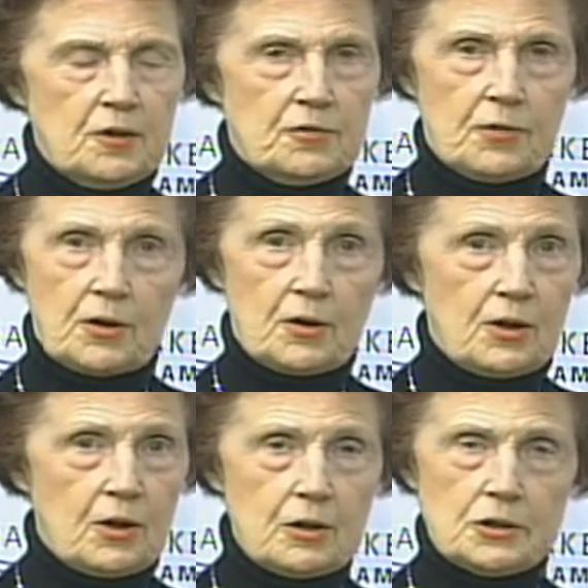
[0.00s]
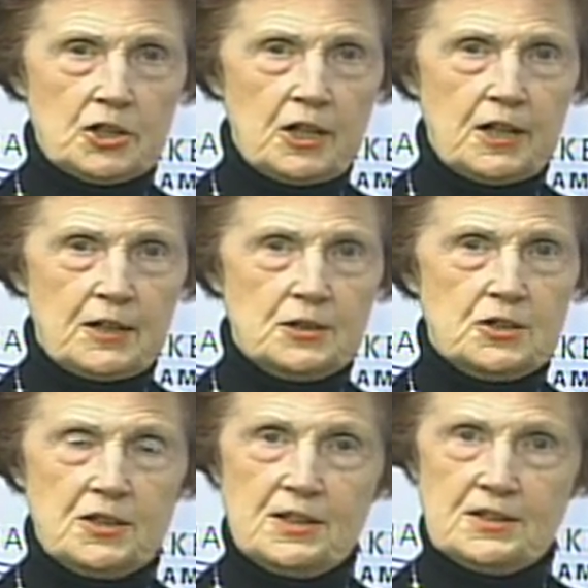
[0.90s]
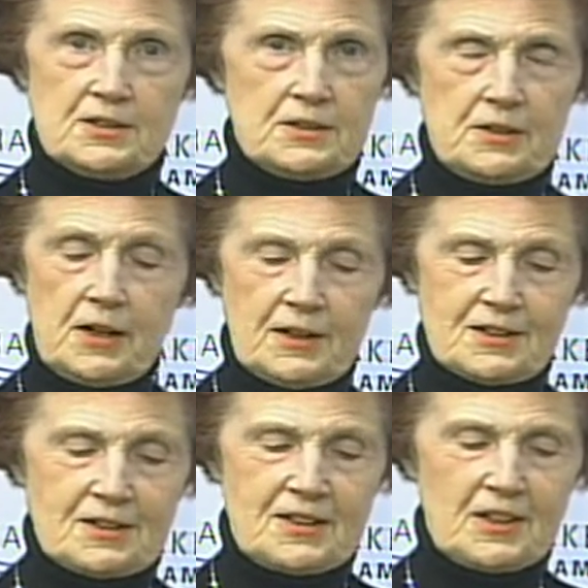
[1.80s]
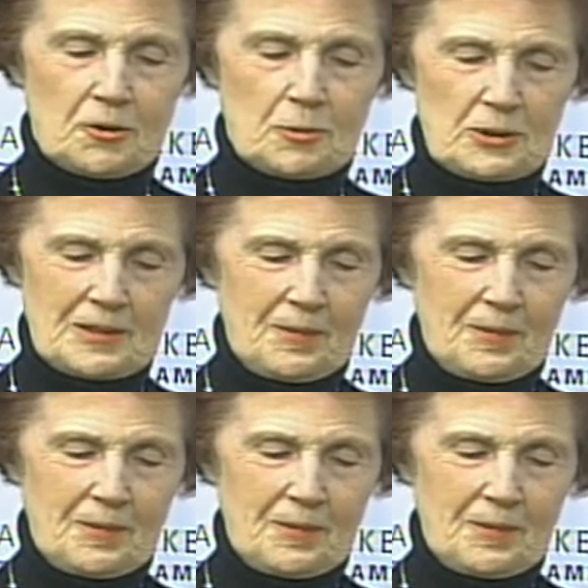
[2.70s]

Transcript: for all change is not equal.